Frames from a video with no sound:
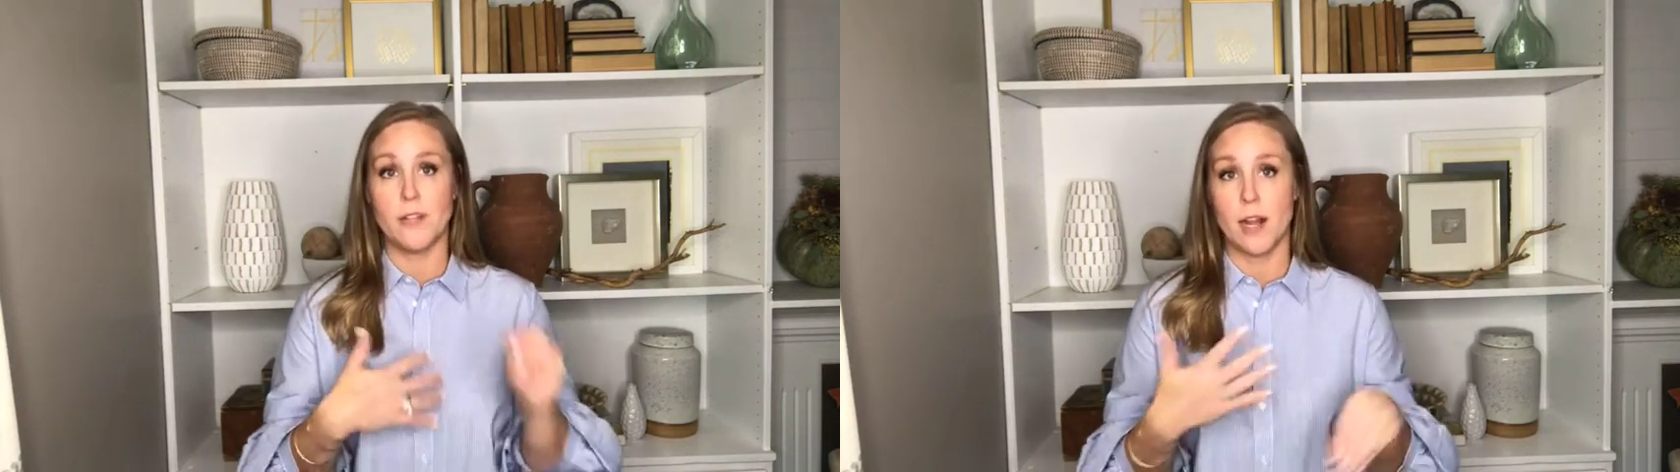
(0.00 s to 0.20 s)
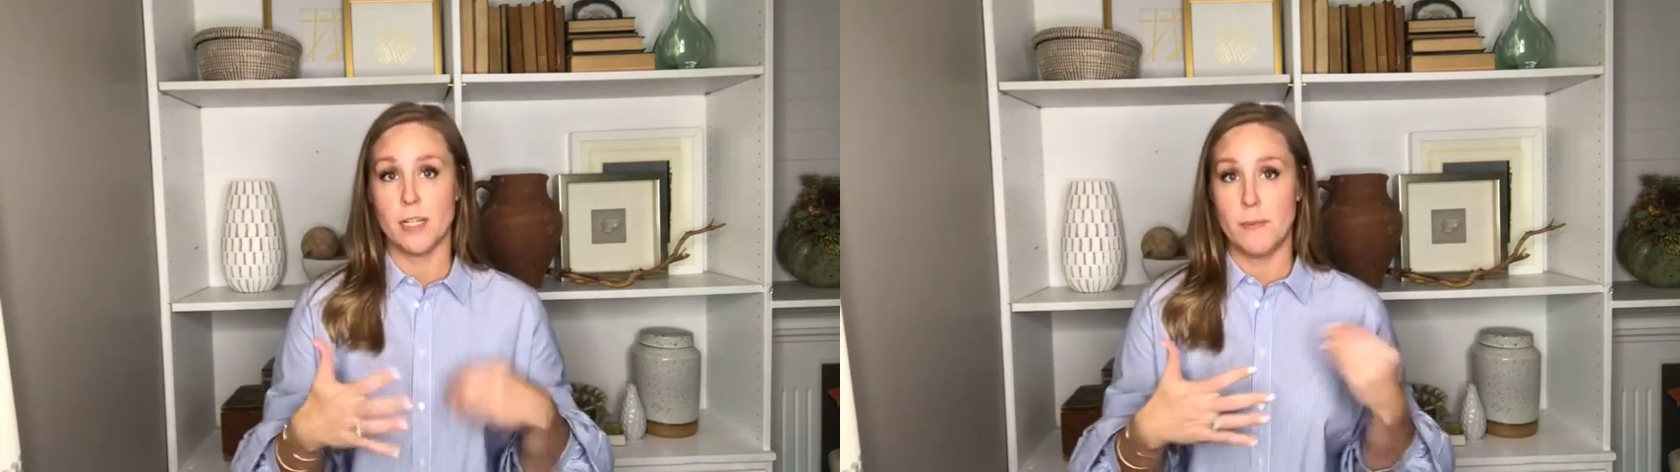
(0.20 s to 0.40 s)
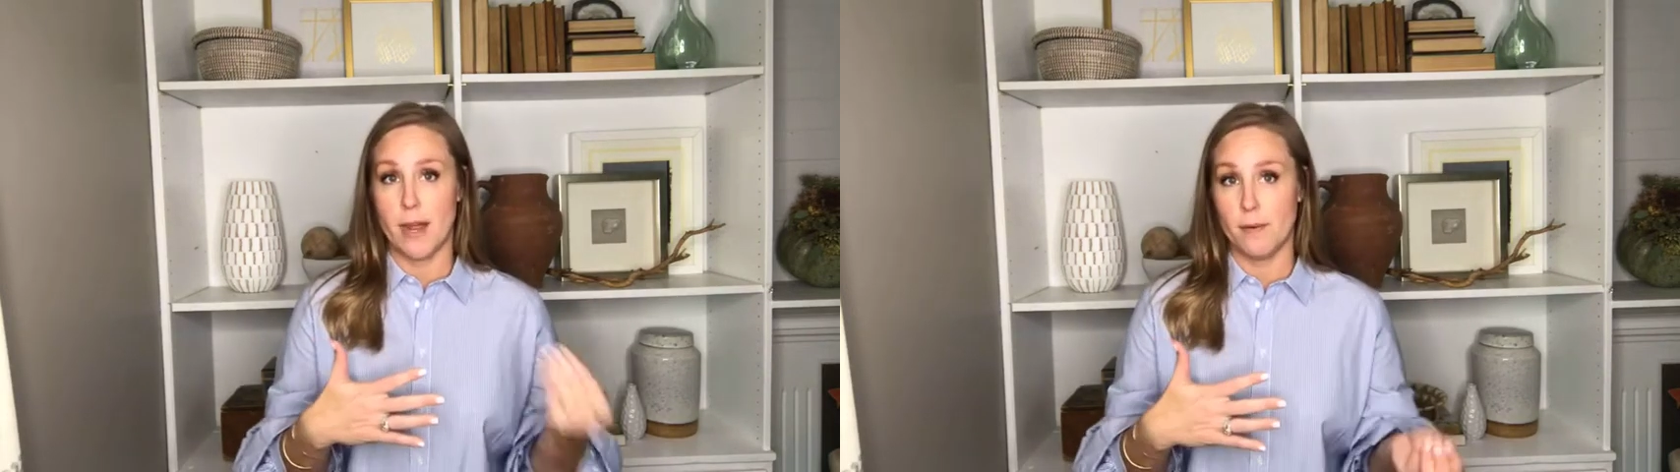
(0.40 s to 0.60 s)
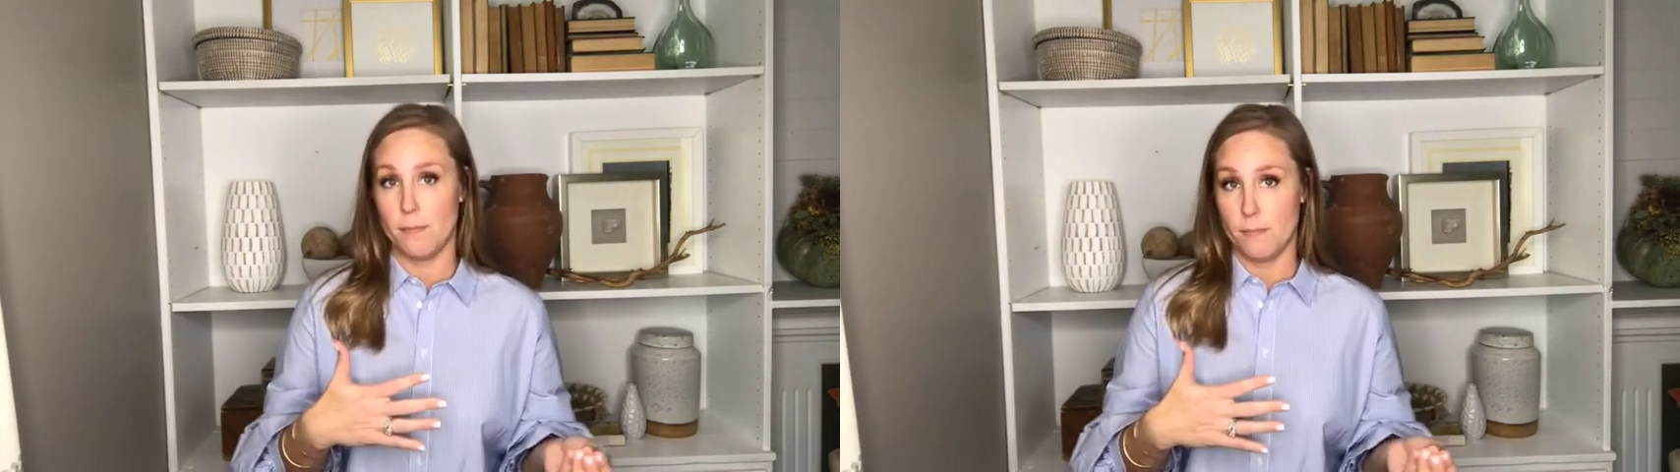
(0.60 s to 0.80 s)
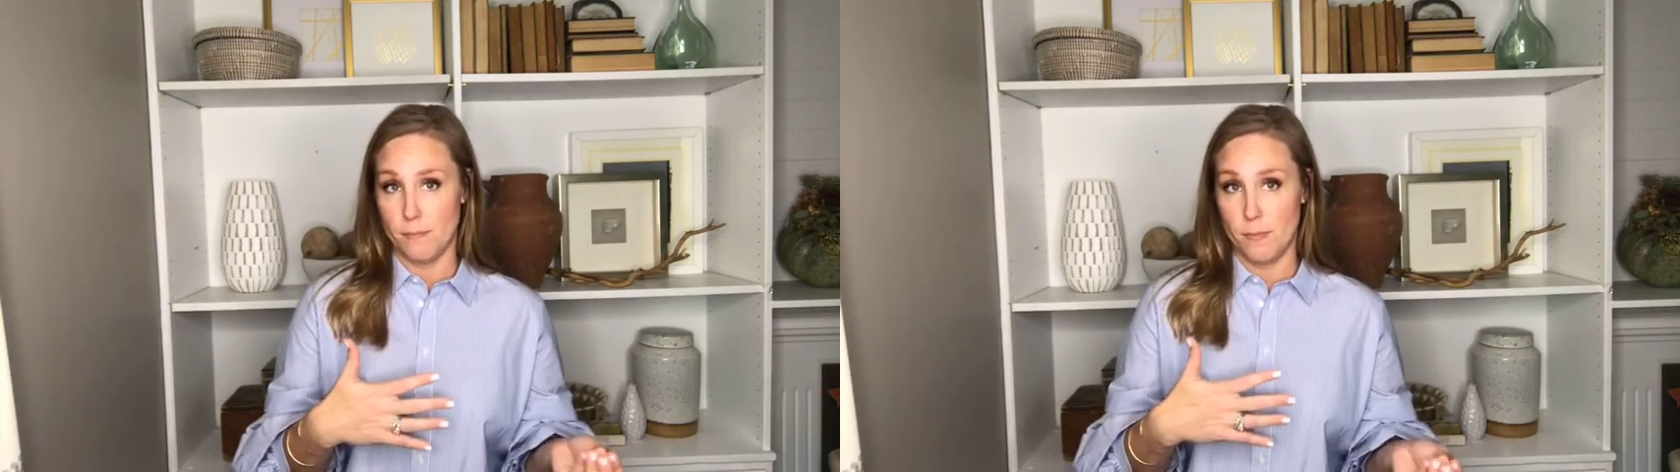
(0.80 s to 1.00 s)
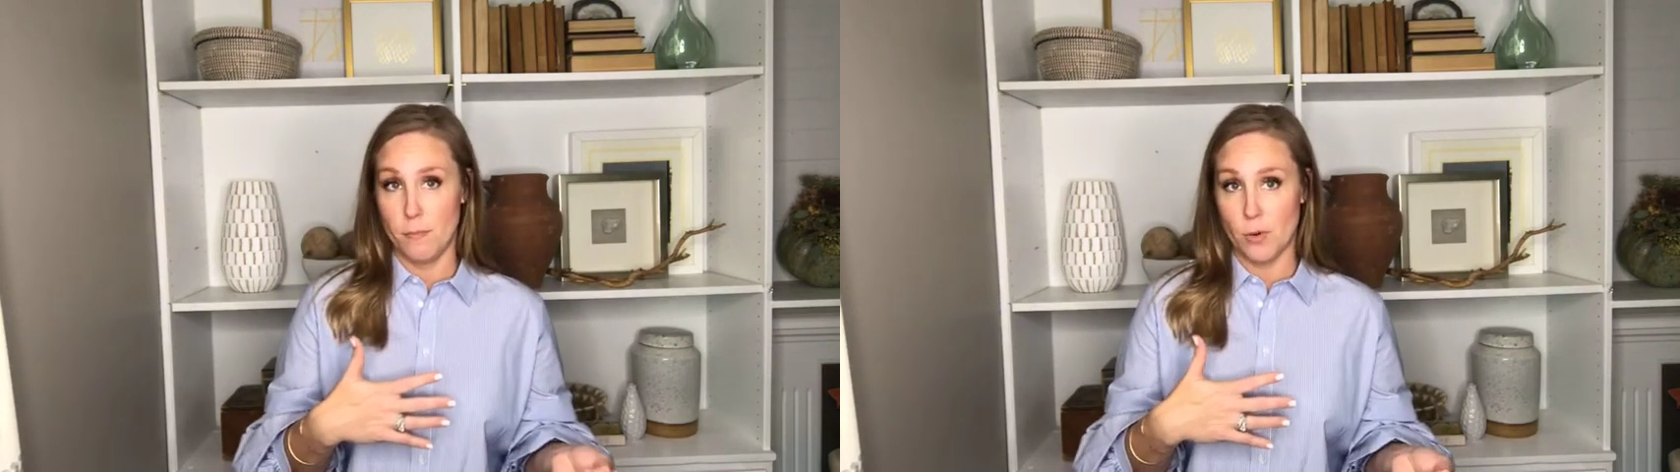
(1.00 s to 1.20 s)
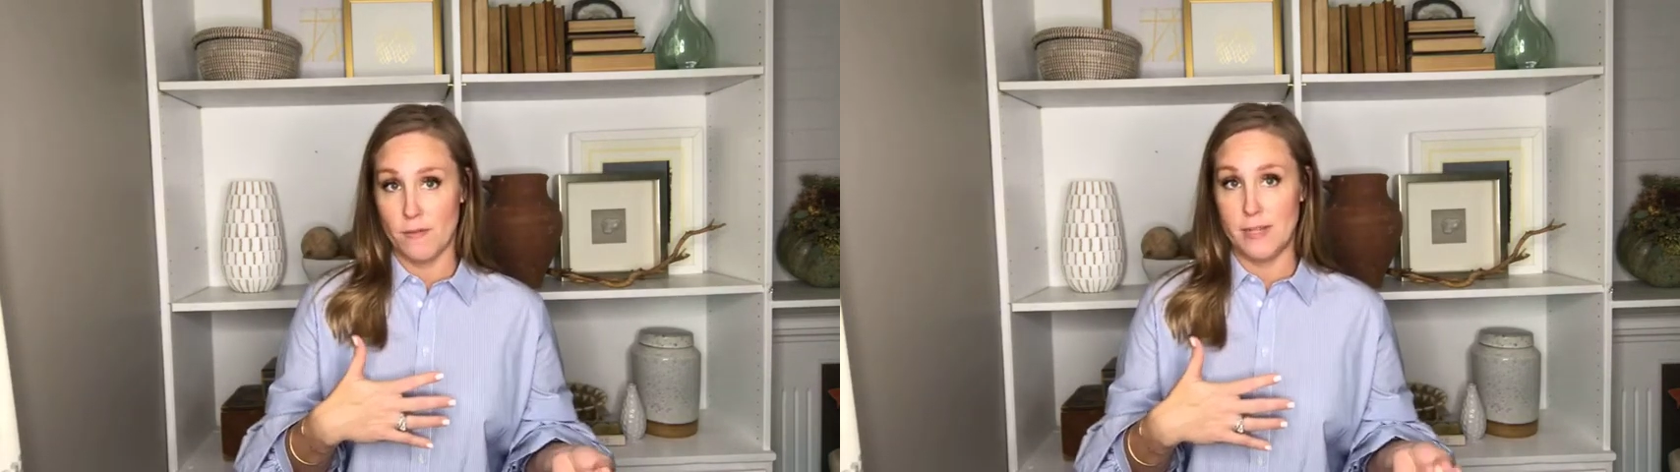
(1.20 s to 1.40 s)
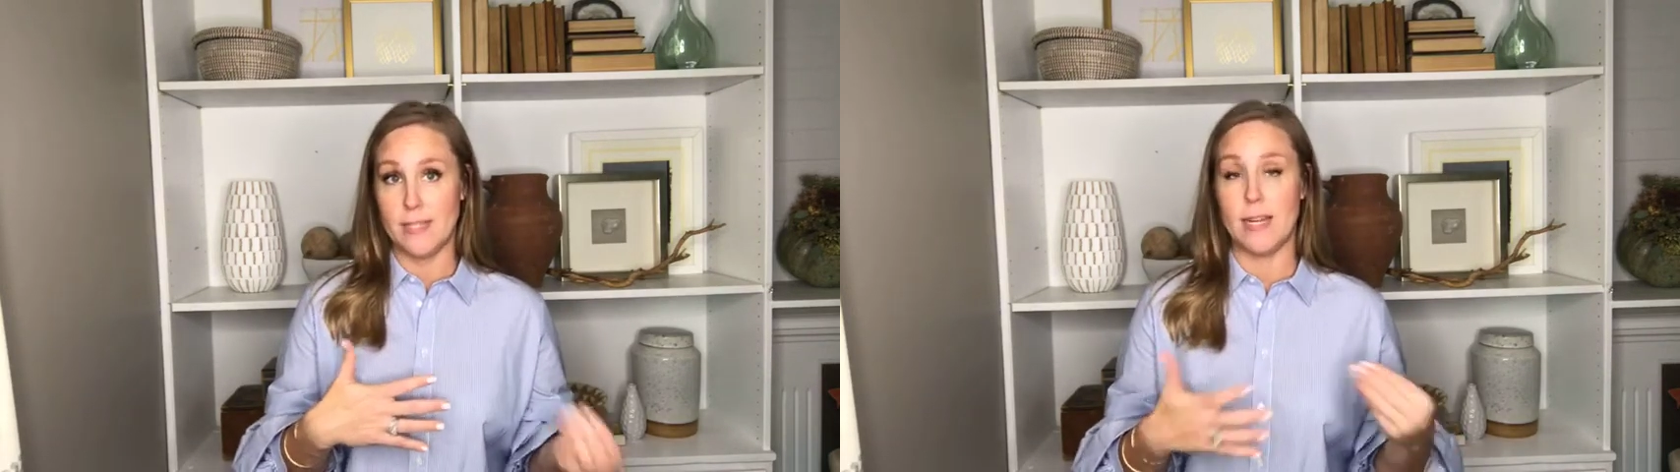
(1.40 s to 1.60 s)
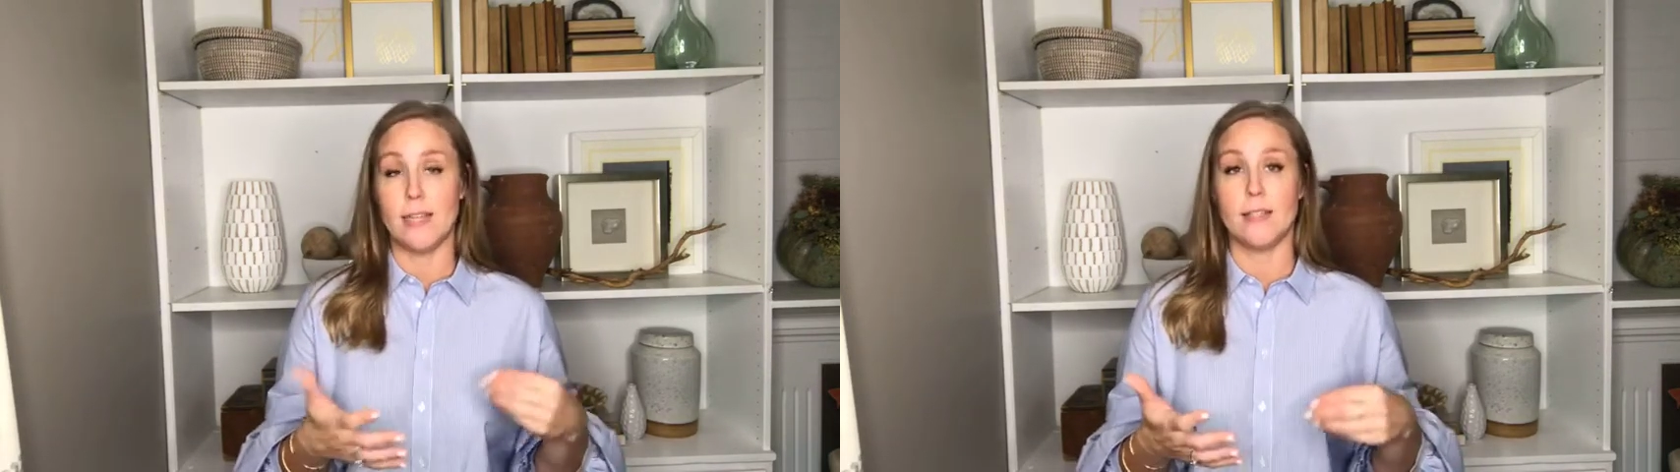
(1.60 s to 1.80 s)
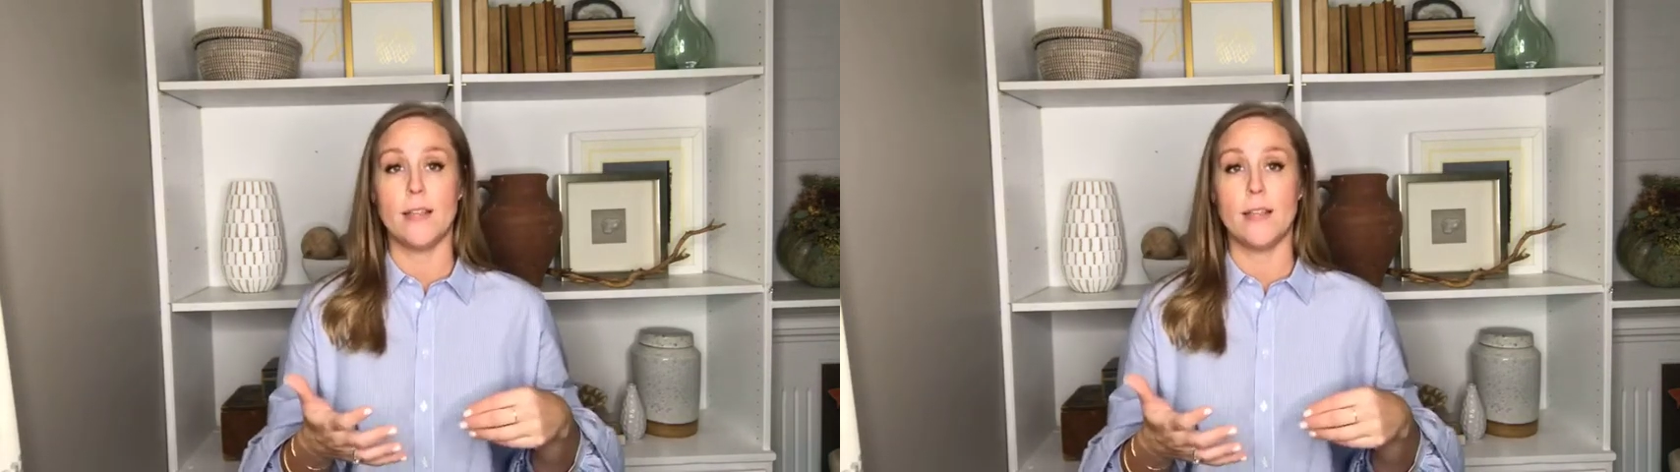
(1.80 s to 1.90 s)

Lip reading: talked about in previous days.